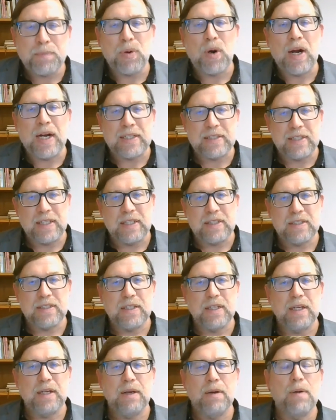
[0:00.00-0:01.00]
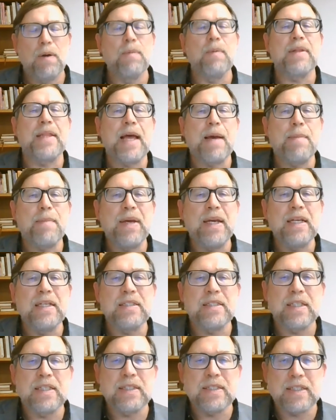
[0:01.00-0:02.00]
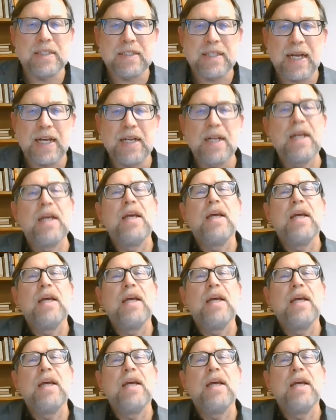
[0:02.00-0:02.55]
process. And what that means is that